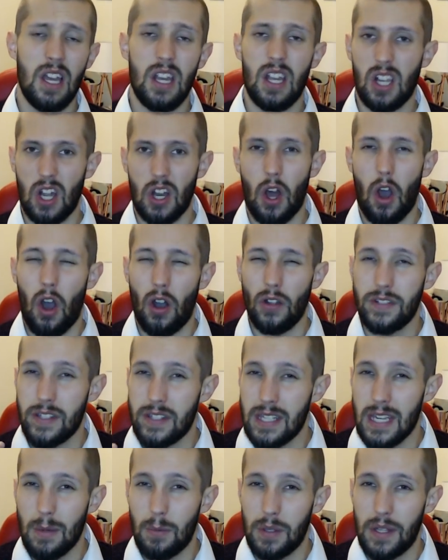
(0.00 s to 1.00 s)
kind of hard to
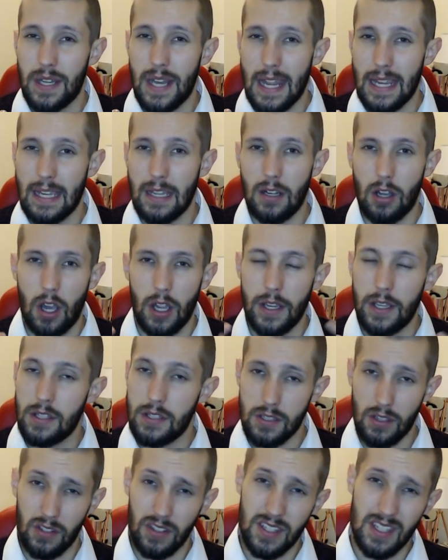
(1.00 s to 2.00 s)
see with the naked eye. You can
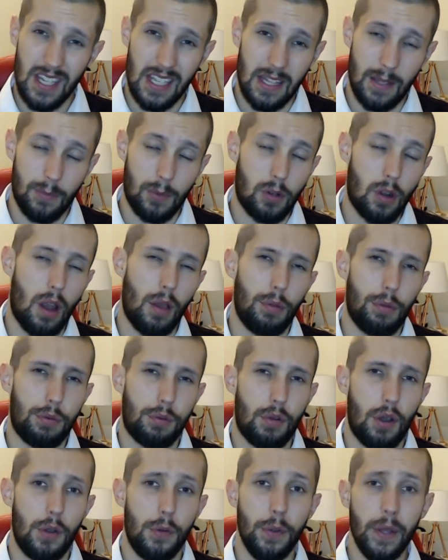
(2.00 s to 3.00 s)
start seeing them growing
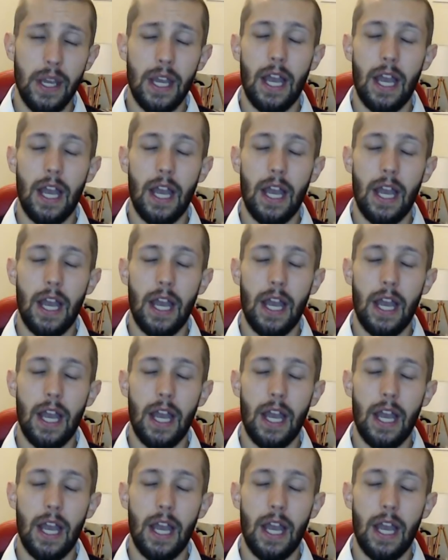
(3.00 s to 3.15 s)
through.